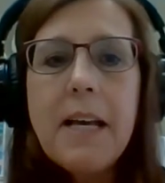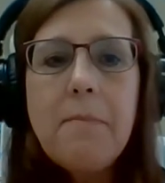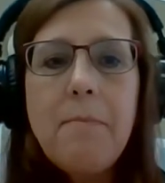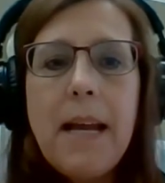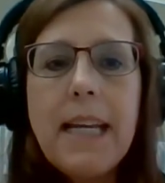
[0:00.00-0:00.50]

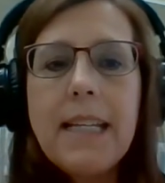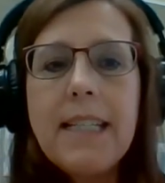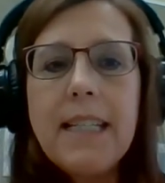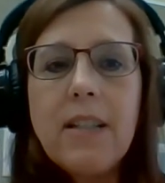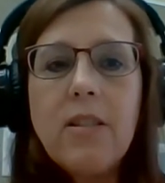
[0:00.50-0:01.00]
make a
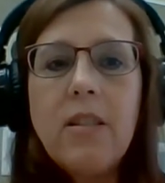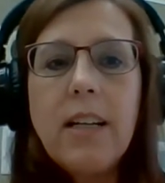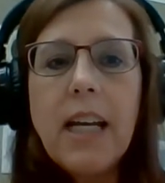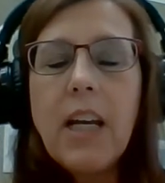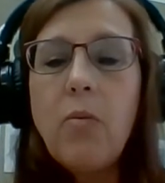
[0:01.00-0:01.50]
deal,
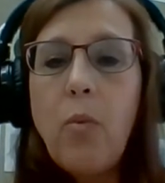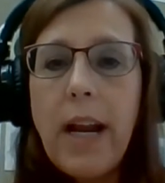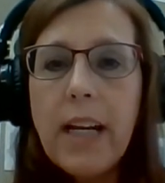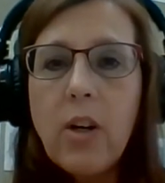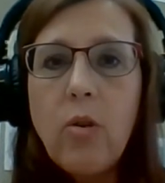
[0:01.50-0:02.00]
and
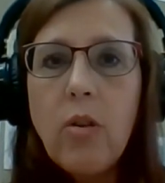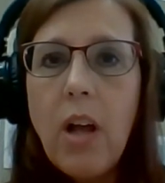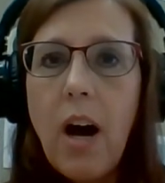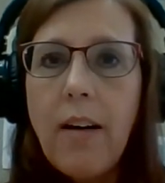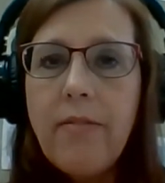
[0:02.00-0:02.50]
wait and cool
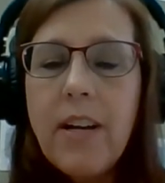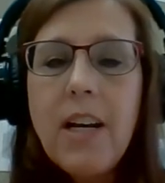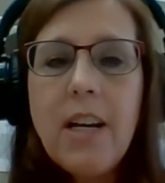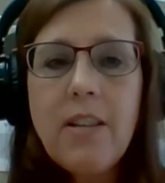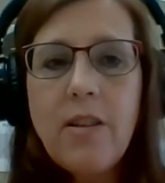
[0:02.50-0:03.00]
off.
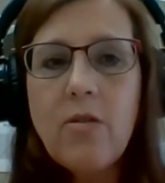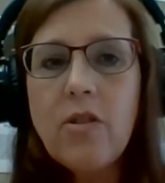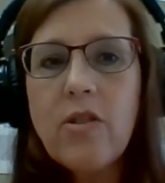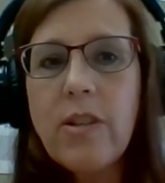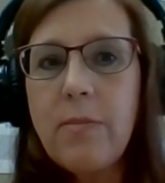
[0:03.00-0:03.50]
Those
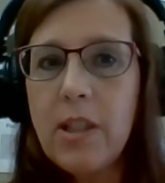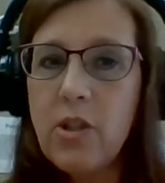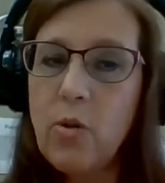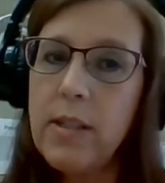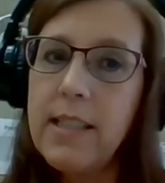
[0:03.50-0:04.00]
are some of the
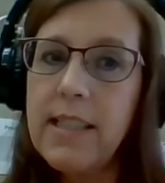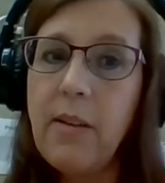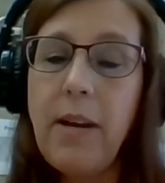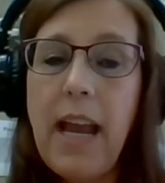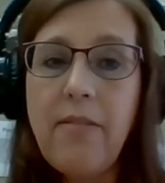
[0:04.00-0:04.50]
choices
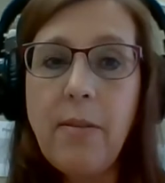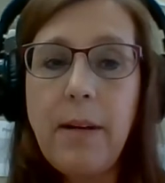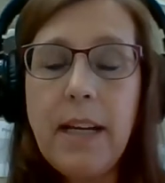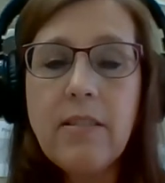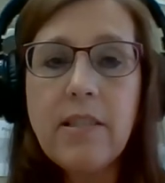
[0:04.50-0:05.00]
that we have from
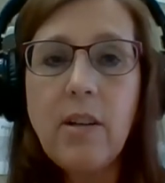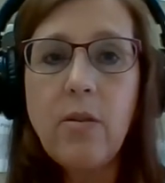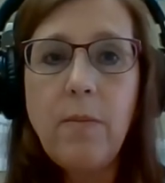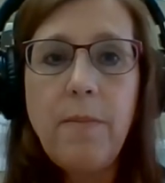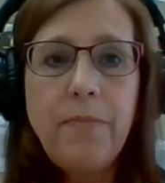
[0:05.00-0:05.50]

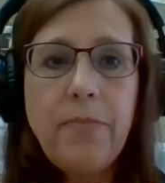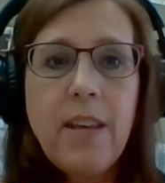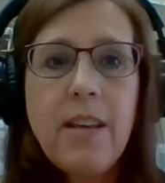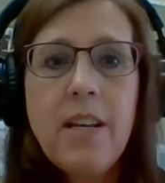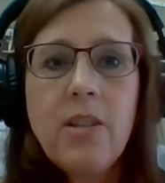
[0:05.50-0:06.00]
Kelso.
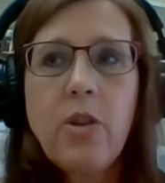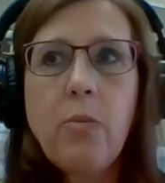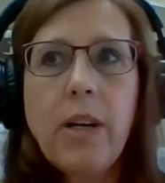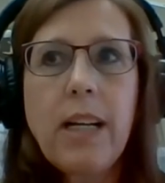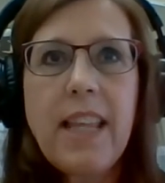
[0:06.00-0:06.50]
So
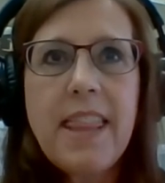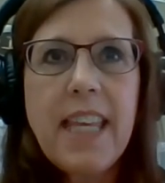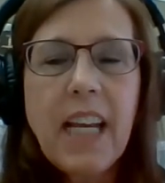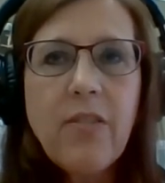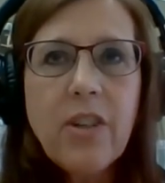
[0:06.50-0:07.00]
we're going to
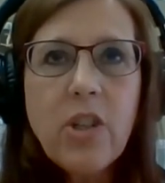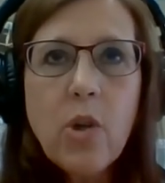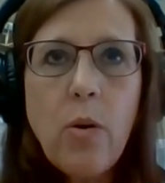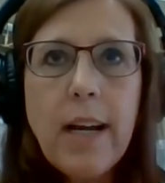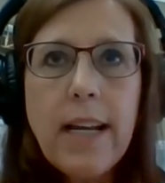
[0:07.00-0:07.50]
think of a
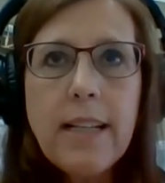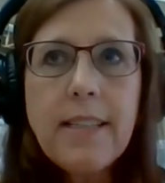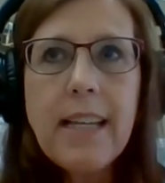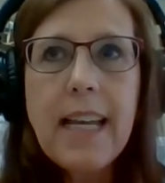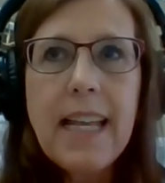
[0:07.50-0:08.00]

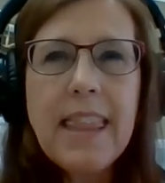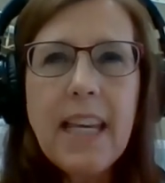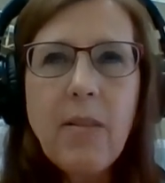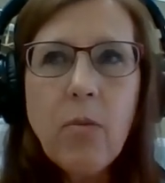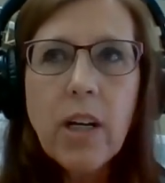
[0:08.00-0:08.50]
choice, and
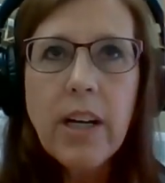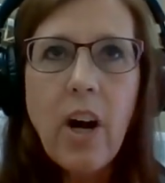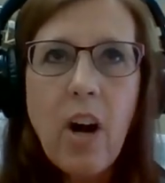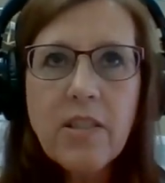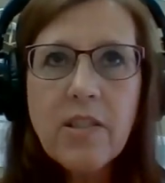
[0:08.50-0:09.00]
then we're going to
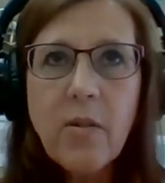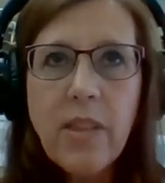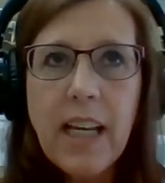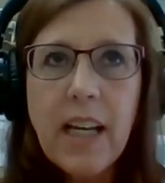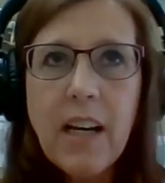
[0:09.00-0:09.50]
also
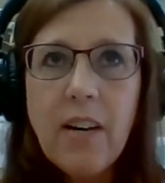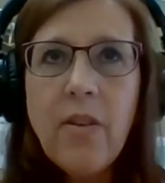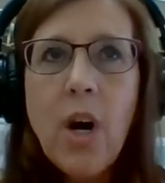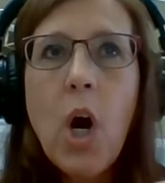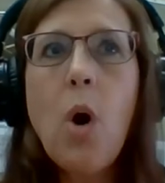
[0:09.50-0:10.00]
think of
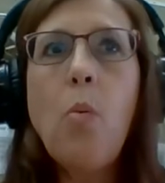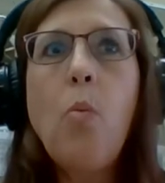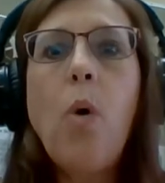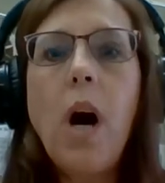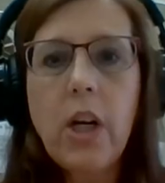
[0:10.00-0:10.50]

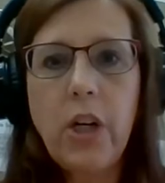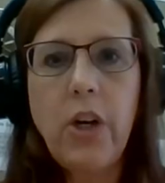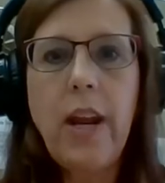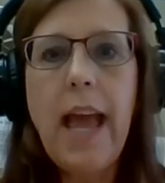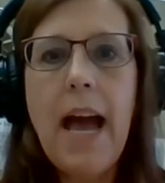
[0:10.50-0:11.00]
what
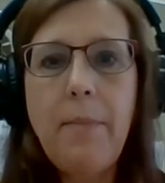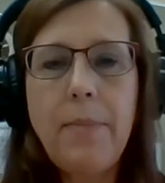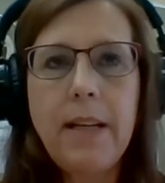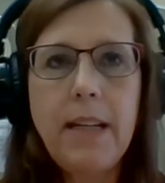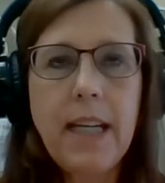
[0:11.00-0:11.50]
could
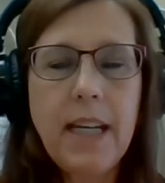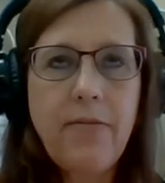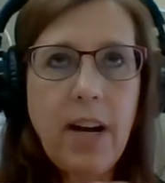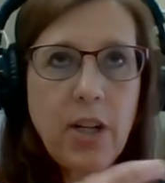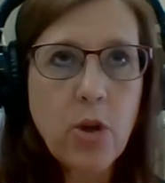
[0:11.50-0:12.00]
happen
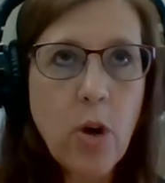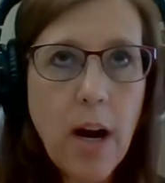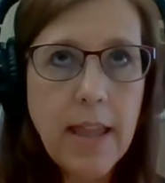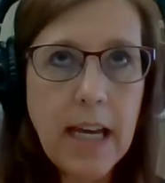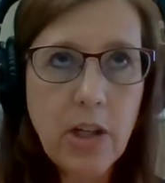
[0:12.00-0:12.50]
if I
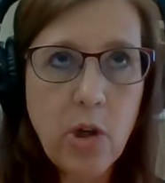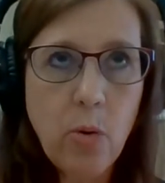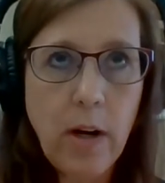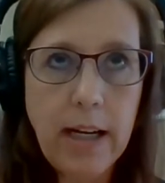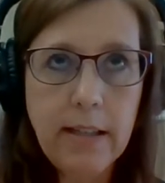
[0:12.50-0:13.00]
try that
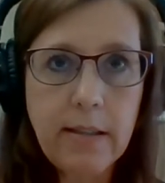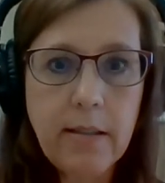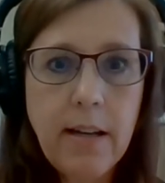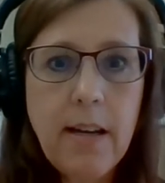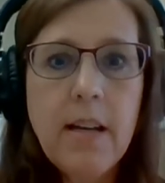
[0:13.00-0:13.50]
choice.
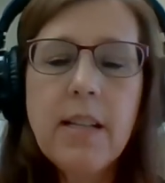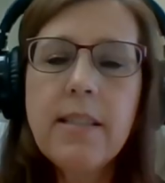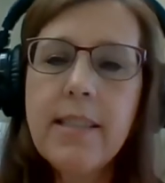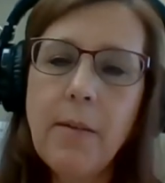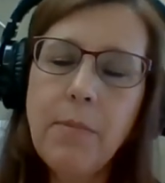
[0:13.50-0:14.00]

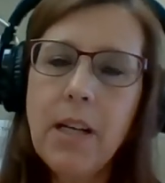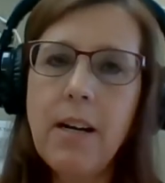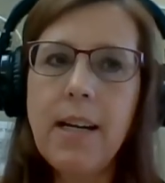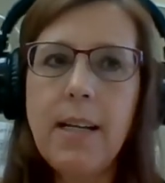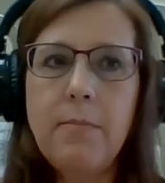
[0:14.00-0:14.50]

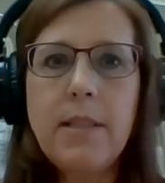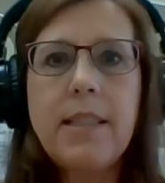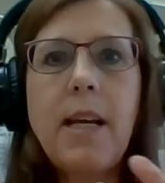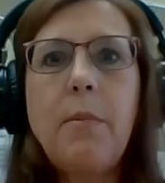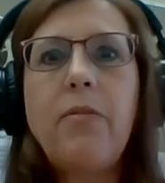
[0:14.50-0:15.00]
Sometimes
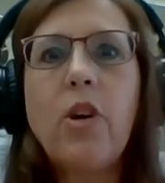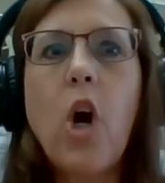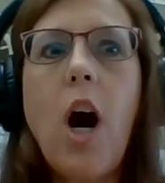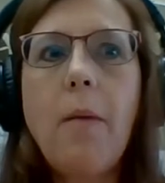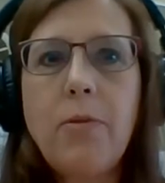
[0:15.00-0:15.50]
some of your
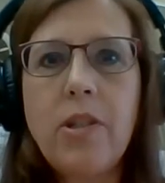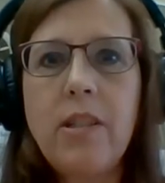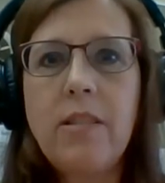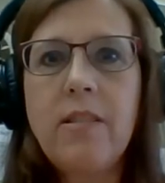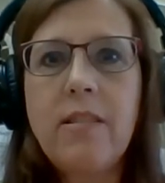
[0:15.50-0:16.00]

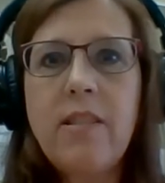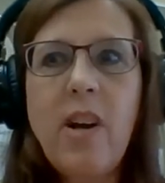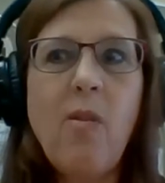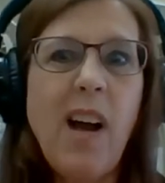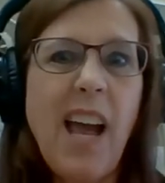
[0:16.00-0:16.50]
options
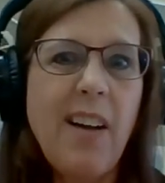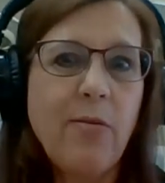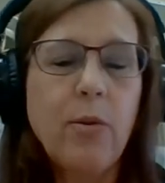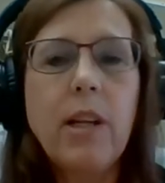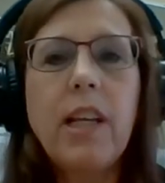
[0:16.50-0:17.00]
don't
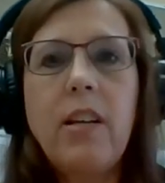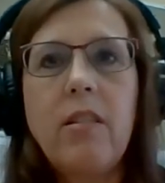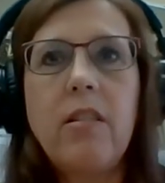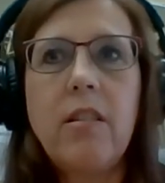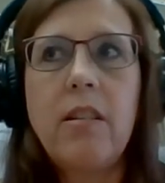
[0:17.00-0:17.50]
have really
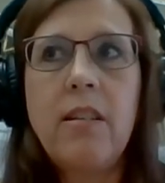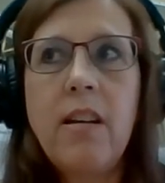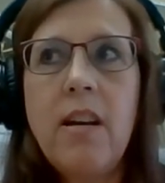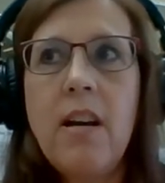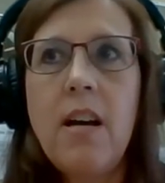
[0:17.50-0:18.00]
good
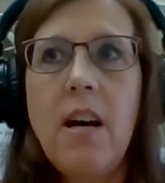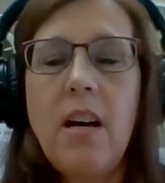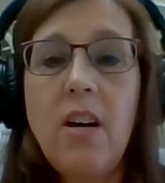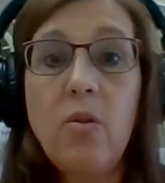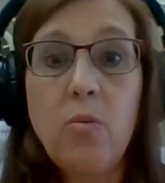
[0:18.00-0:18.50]

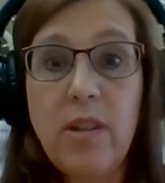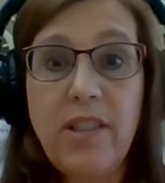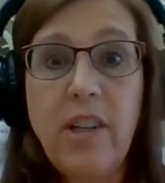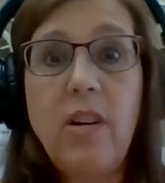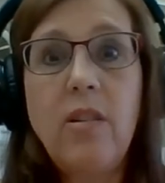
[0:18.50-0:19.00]

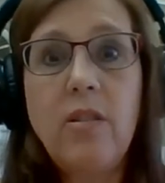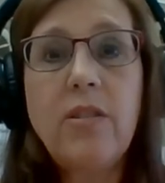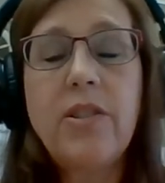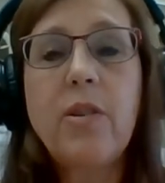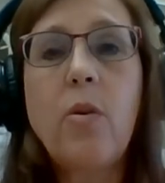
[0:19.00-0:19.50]

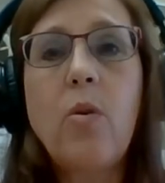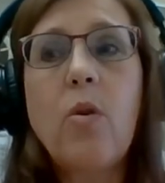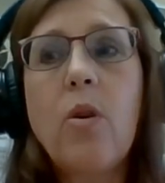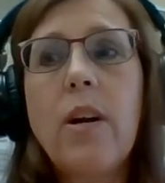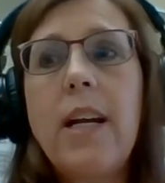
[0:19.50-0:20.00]
results,
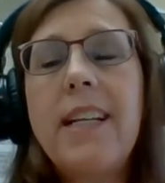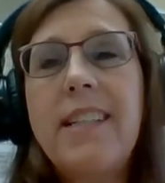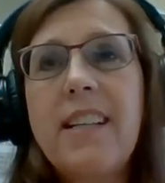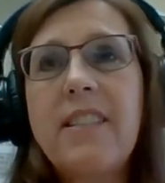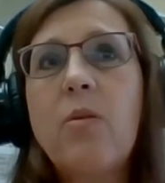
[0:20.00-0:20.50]
or it
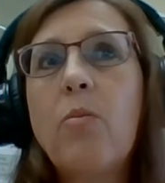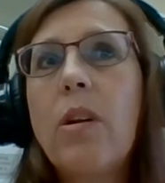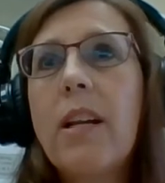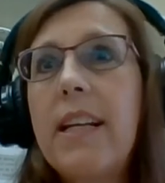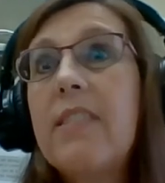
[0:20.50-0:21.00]
doesn't
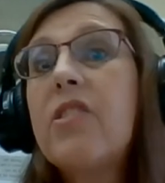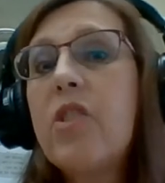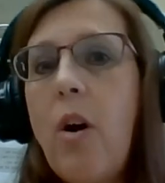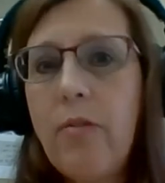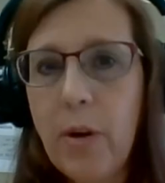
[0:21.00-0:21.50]
really
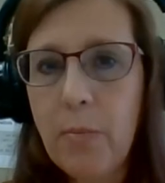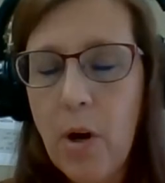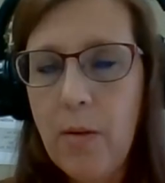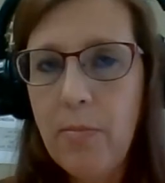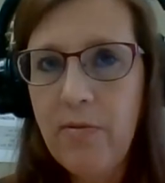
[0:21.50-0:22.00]
solve your
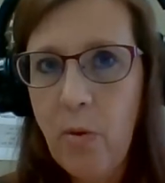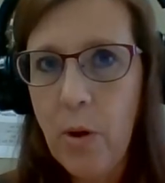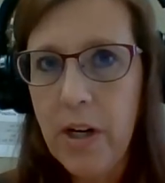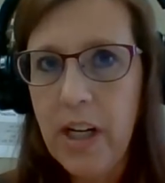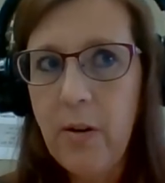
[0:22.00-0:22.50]
problem
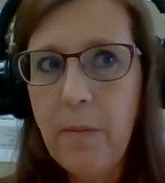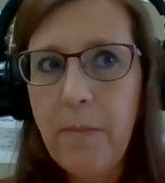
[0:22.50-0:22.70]
for you.